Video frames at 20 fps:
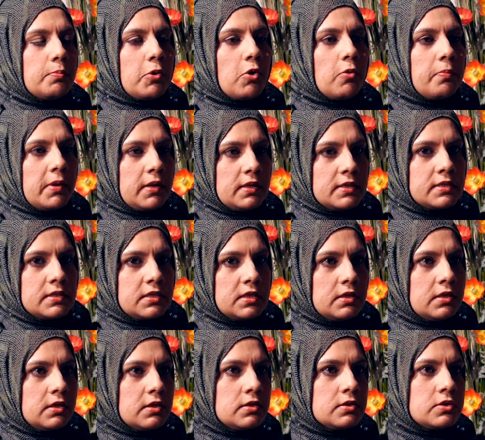
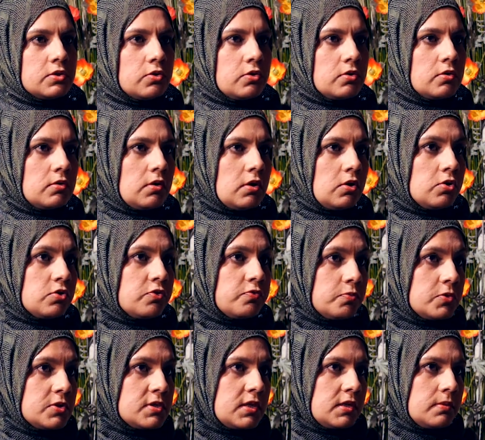pro-Palestinians or a lot
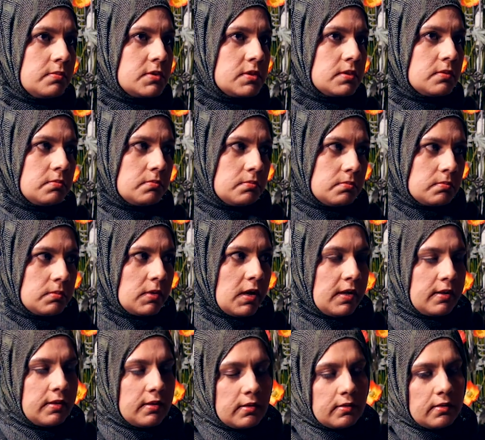of Muslims,
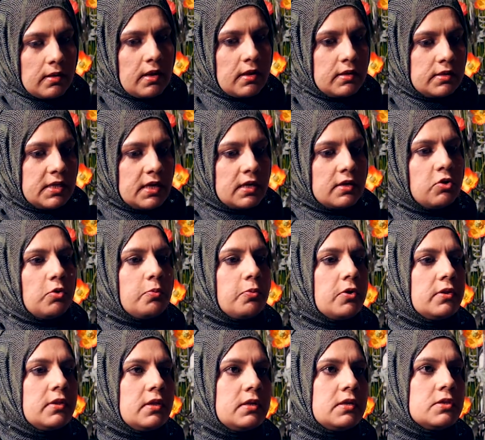and I take your
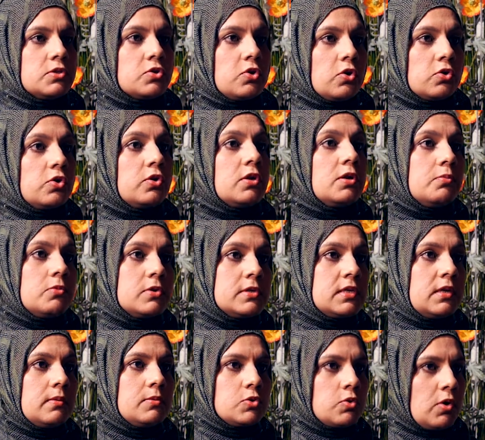point that it's not only
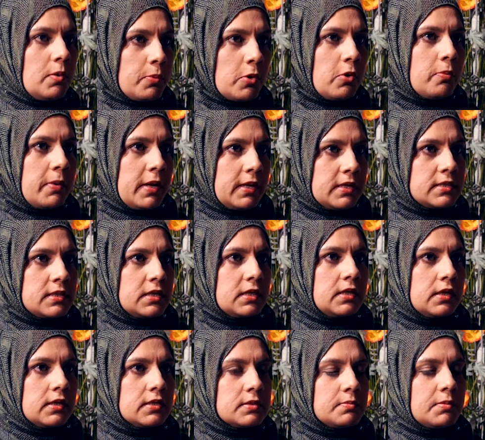Muslims who are
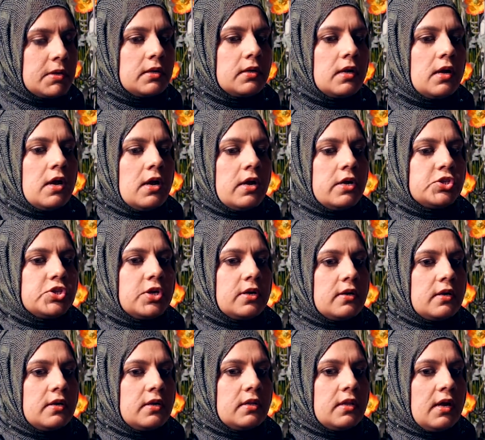pro-Palestinians, but
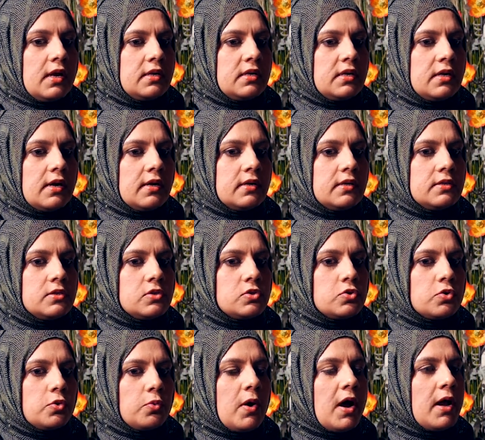generally the idea
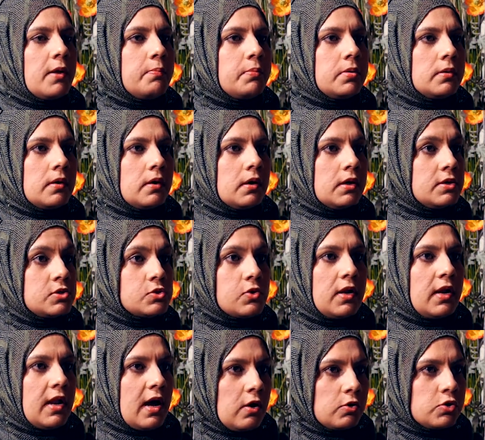is to wipe
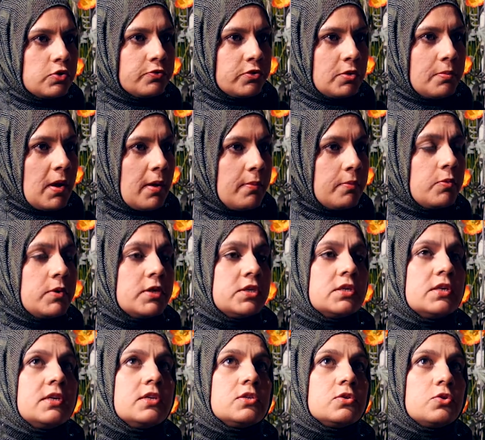Israel out of the map,
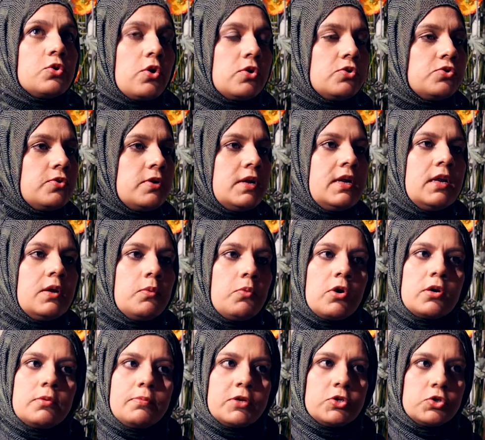which is not really
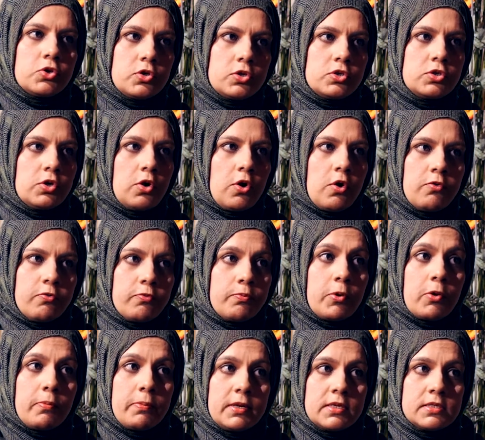what majority
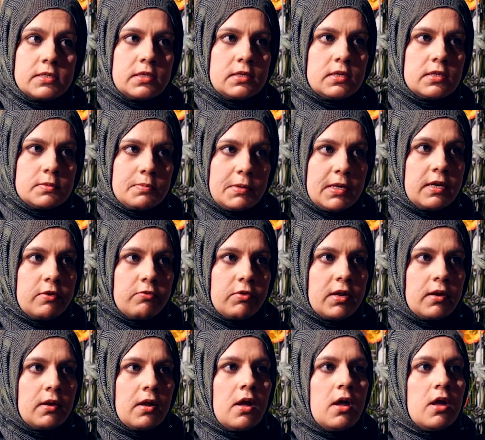of pro-Palestinians
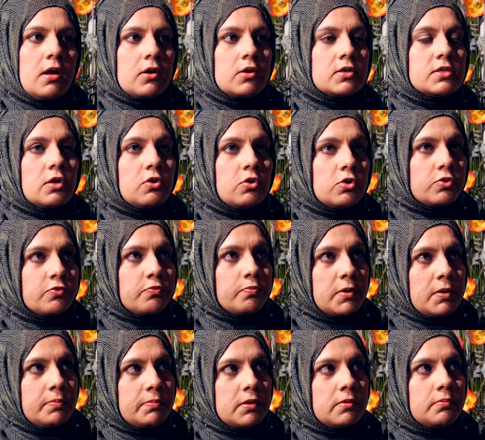believe in, because a lot
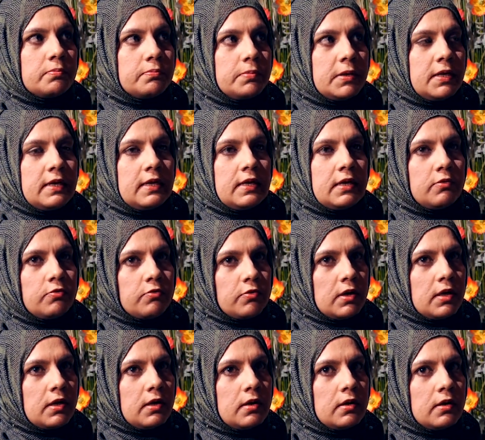of people
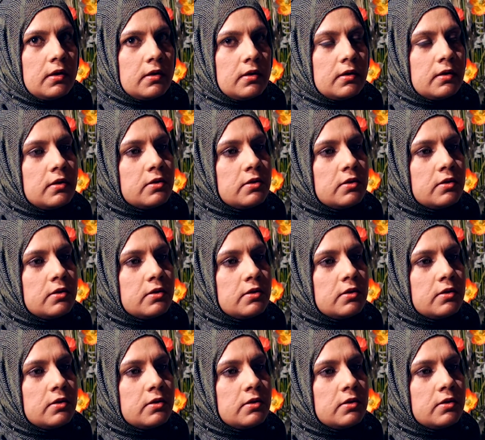believe in